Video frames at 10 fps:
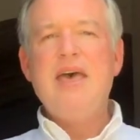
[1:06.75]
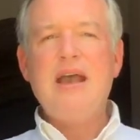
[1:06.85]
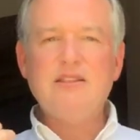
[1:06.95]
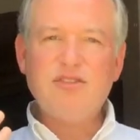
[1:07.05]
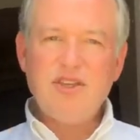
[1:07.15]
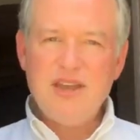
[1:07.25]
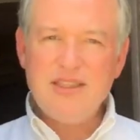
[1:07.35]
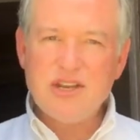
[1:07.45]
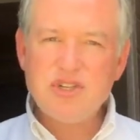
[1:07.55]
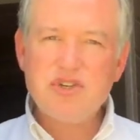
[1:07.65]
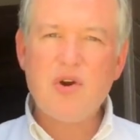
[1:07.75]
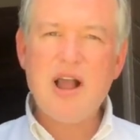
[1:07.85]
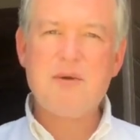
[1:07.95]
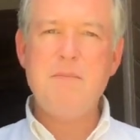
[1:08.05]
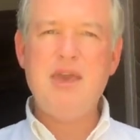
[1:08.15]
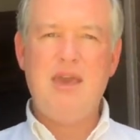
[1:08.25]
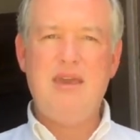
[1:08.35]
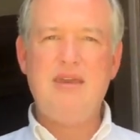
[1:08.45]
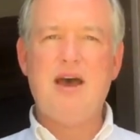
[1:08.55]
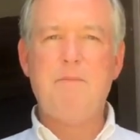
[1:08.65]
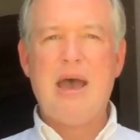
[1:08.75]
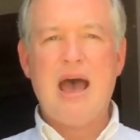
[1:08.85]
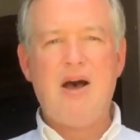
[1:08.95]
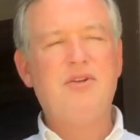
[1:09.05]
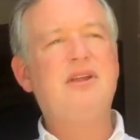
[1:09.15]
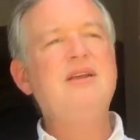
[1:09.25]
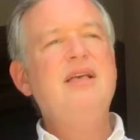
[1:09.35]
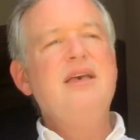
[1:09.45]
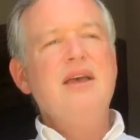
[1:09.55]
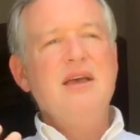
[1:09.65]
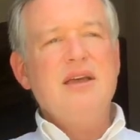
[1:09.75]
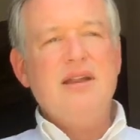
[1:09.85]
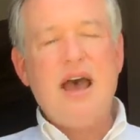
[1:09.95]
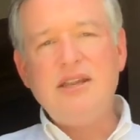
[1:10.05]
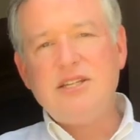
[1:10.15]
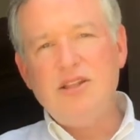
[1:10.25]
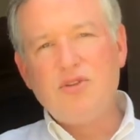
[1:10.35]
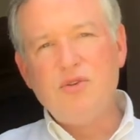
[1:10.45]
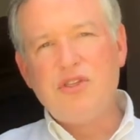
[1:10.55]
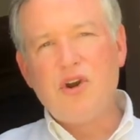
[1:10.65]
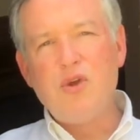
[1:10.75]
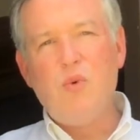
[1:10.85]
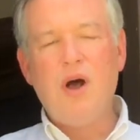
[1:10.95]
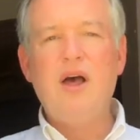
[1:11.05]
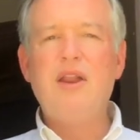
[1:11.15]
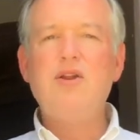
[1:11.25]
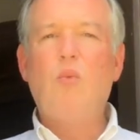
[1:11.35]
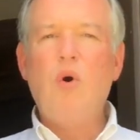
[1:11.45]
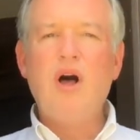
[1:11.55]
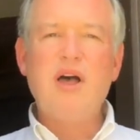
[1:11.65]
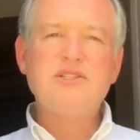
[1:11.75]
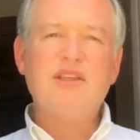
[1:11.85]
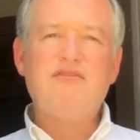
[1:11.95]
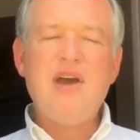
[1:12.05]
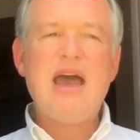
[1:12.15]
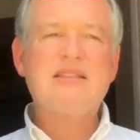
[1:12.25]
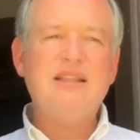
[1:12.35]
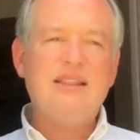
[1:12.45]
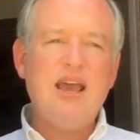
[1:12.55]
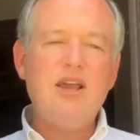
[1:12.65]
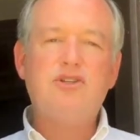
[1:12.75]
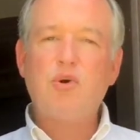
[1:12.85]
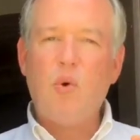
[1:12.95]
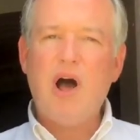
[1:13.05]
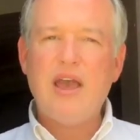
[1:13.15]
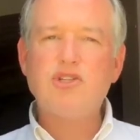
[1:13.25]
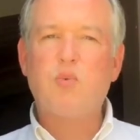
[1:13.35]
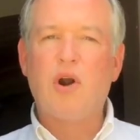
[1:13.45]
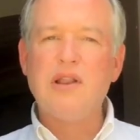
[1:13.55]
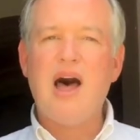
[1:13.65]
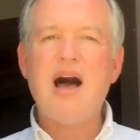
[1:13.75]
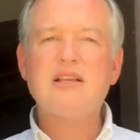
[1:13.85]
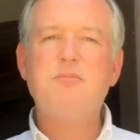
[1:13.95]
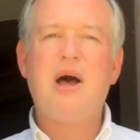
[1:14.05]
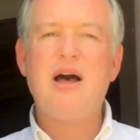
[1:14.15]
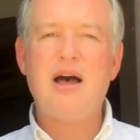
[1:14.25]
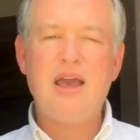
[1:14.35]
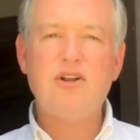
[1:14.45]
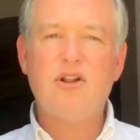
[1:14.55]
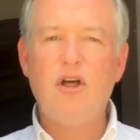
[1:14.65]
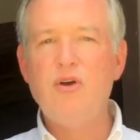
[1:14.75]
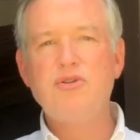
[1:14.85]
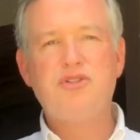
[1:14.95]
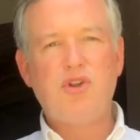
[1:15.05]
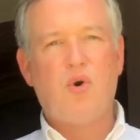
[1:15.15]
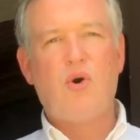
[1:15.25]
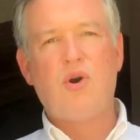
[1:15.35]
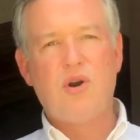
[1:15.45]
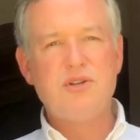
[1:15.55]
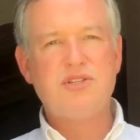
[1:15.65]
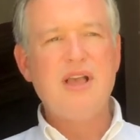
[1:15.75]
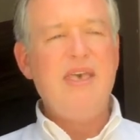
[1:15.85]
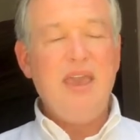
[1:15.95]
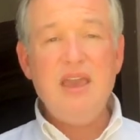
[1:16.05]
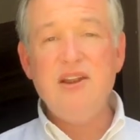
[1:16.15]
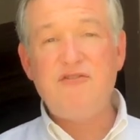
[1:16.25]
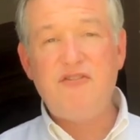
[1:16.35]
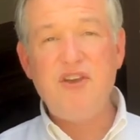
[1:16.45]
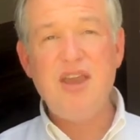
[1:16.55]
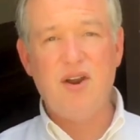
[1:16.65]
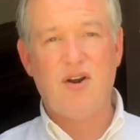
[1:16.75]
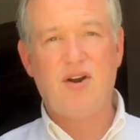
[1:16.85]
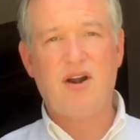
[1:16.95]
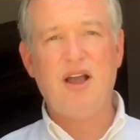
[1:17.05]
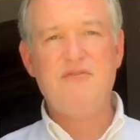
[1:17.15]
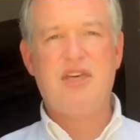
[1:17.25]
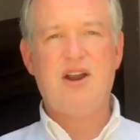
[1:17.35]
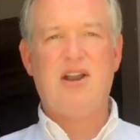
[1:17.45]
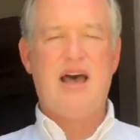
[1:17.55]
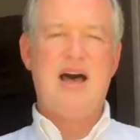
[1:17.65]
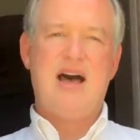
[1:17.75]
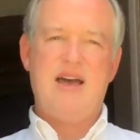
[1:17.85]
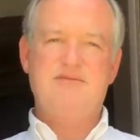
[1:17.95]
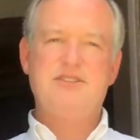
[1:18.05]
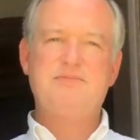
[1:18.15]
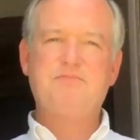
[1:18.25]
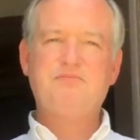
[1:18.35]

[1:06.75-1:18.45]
And the thing that struck me about 19 through 31 was the fact that they twice were locked behind closed doors in fear of their lives.